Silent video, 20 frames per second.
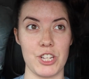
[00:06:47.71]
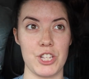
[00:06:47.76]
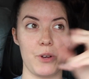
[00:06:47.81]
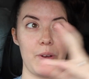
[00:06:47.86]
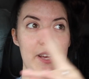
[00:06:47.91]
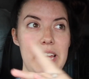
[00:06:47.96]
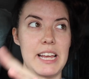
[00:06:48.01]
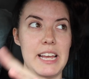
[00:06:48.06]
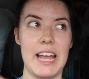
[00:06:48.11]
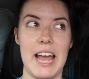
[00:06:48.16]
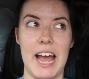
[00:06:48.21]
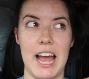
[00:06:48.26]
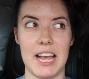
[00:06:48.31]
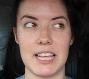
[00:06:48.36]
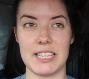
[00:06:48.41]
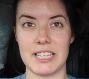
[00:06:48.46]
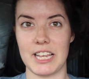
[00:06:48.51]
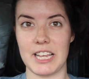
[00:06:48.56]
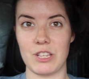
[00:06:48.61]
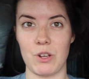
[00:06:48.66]
So he
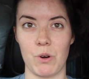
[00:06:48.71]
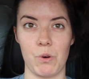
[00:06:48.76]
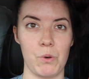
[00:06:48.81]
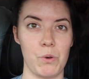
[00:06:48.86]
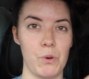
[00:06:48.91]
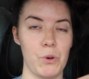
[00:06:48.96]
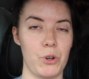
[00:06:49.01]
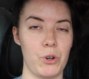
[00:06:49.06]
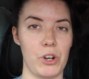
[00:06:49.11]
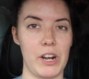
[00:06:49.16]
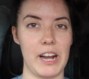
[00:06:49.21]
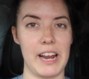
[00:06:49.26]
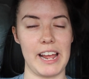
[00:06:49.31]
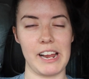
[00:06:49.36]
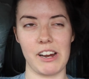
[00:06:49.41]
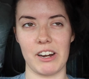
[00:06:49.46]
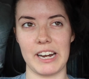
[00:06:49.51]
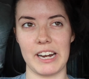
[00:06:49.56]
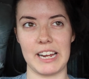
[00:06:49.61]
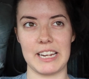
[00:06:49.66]
has his whole crate
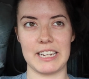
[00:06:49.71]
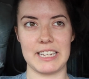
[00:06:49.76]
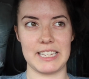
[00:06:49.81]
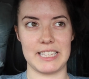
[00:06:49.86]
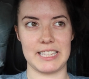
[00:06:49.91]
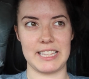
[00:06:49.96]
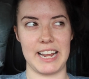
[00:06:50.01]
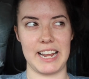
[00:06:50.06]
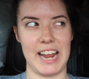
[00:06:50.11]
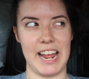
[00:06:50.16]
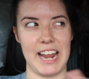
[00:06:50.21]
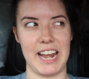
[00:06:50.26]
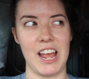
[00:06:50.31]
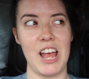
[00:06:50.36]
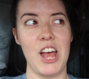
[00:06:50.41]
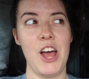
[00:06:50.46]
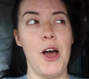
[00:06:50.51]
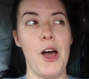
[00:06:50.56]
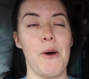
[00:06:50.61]
area to sit in,